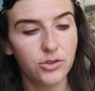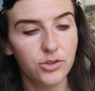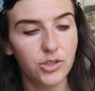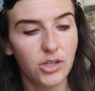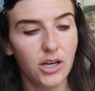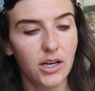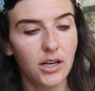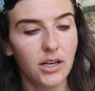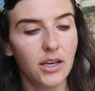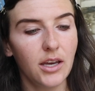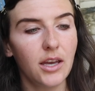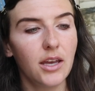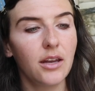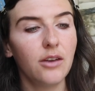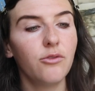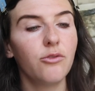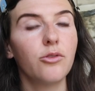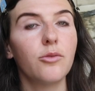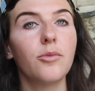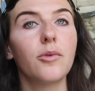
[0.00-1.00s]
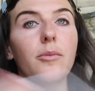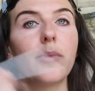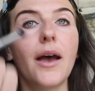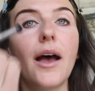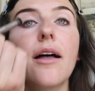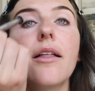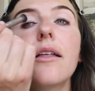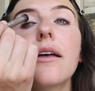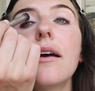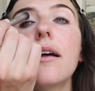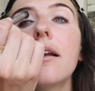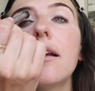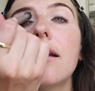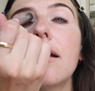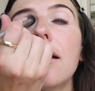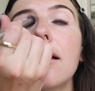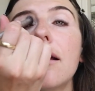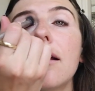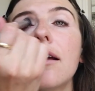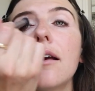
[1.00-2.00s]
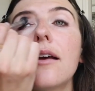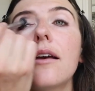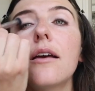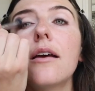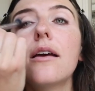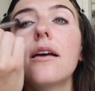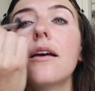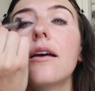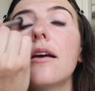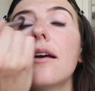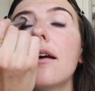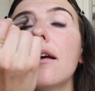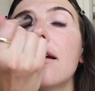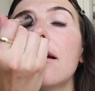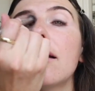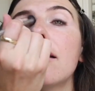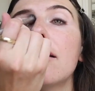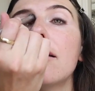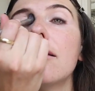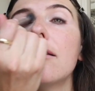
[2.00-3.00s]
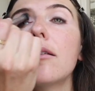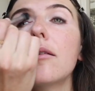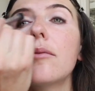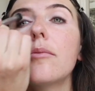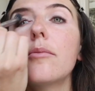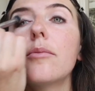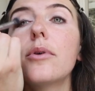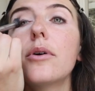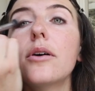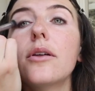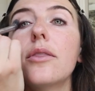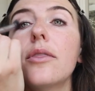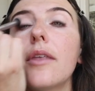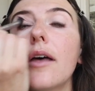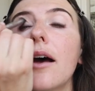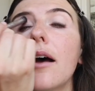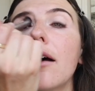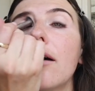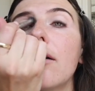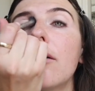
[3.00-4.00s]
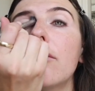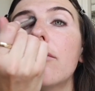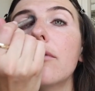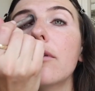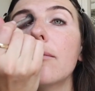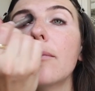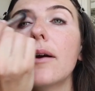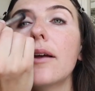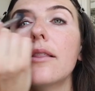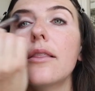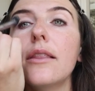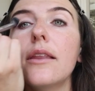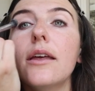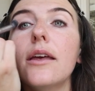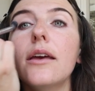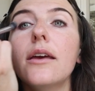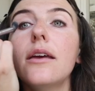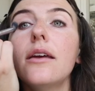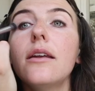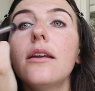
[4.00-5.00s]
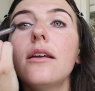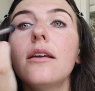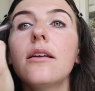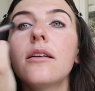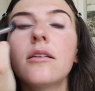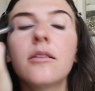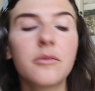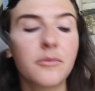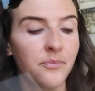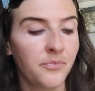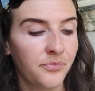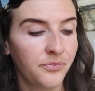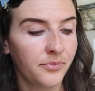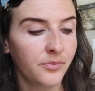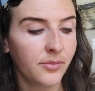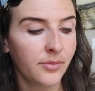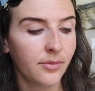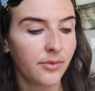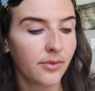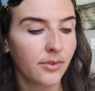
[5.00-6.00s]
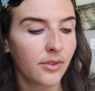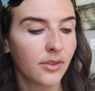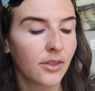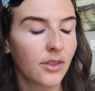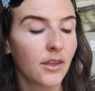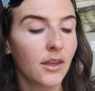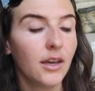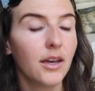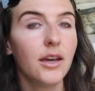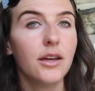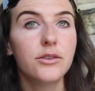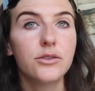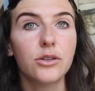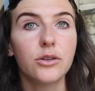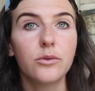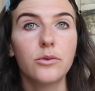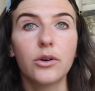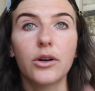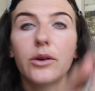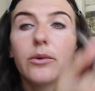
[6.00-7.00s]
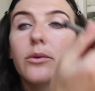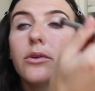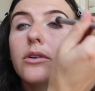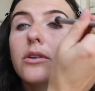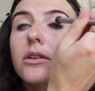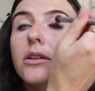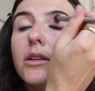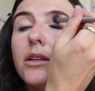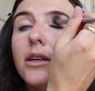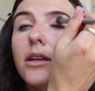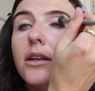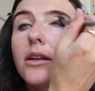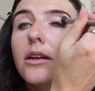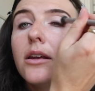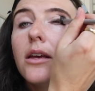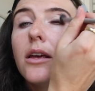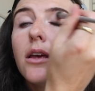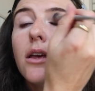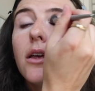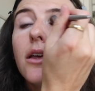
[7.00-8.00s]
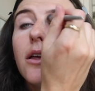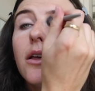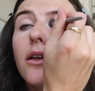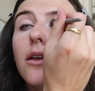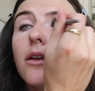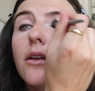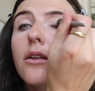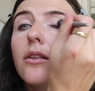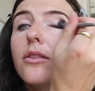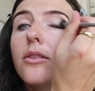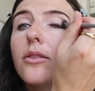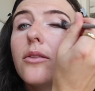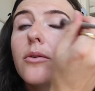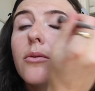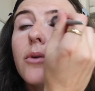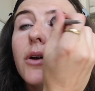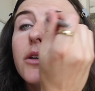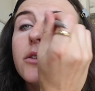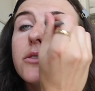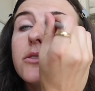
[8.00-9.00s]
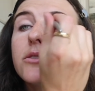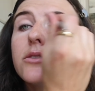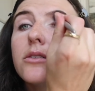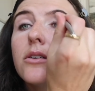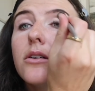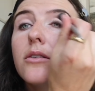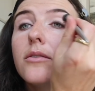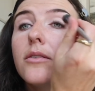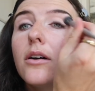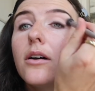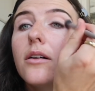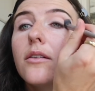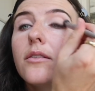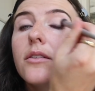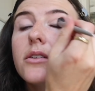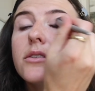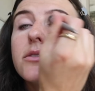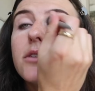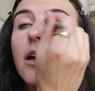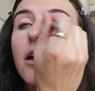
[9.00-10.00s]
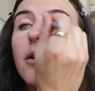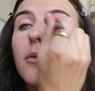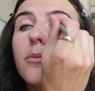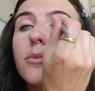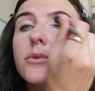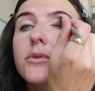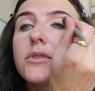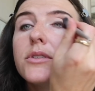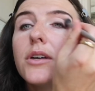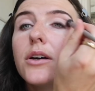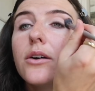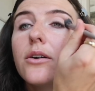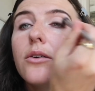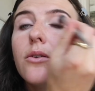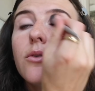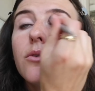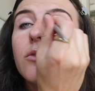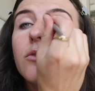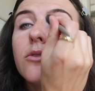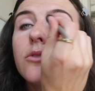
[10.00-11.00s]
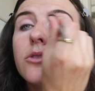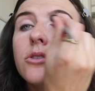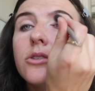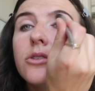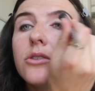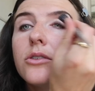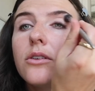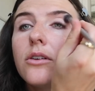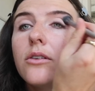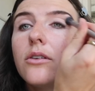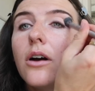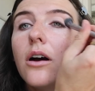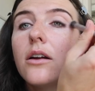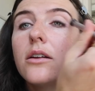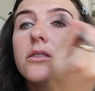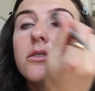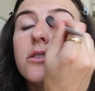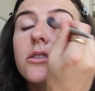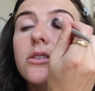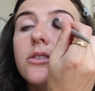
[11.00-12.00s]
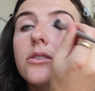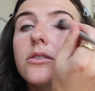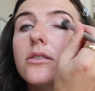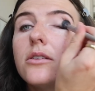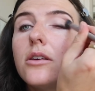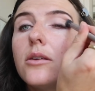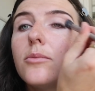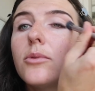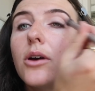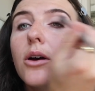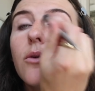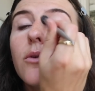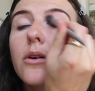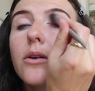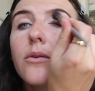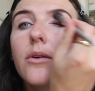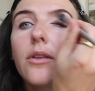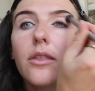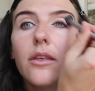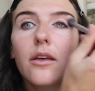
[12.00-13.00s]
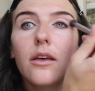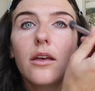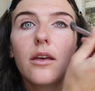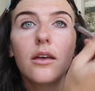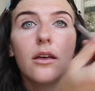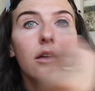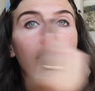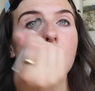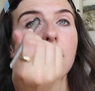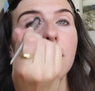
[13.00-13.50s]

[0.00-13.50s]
shade again from the palette and put that over my lid. And don't worry, we'll clean the rest of all this up. So honestly, just keep going with it.